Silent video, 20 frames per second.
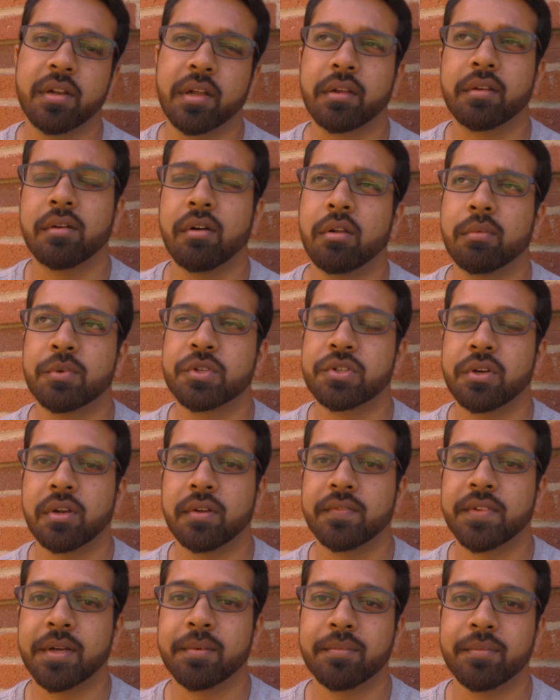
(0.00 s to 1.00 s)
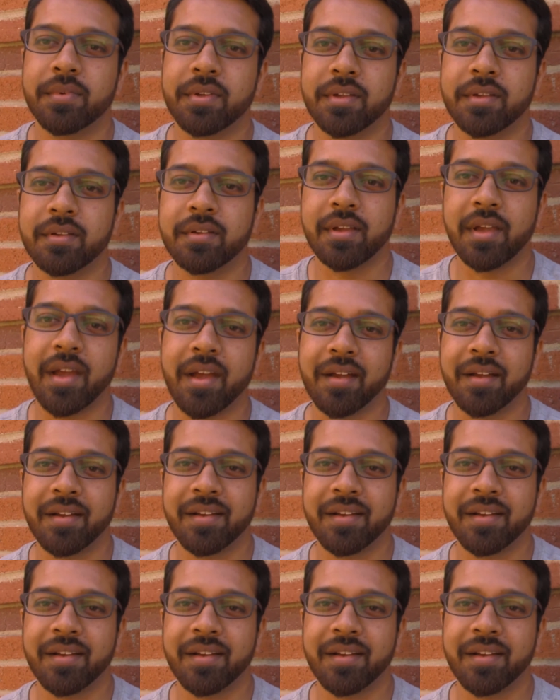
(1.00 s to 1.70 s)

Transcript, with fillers: Like oh, quite a lot of admissions. Yeah. So why